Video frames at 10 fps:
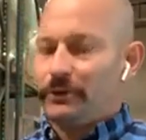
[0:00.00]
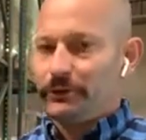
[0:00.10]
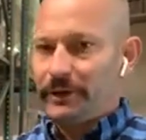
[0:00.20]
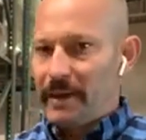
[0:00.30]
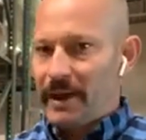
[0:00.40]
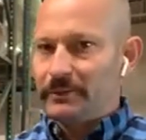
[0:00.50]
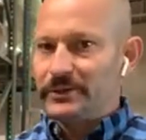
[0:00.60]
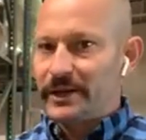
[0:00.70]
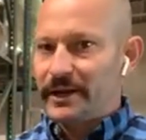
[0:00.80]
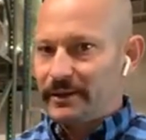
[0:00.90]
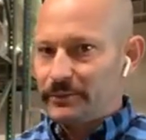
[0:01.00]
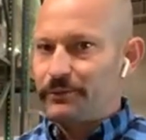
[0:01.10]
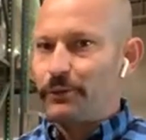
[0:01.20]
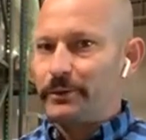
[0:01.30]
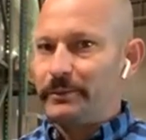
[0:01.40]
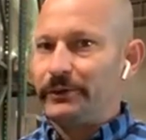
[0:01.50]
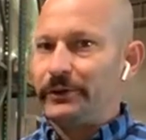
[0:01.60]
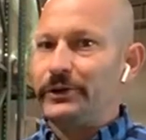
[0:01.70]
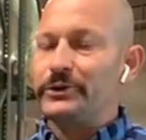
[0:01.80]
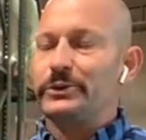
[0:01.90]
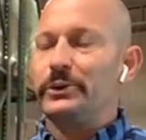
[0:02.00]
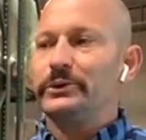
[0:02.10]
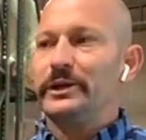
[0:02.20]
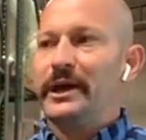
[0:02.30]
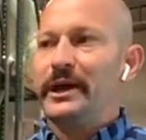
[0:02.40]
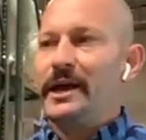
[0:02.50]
the early mammal that was 40 million years old.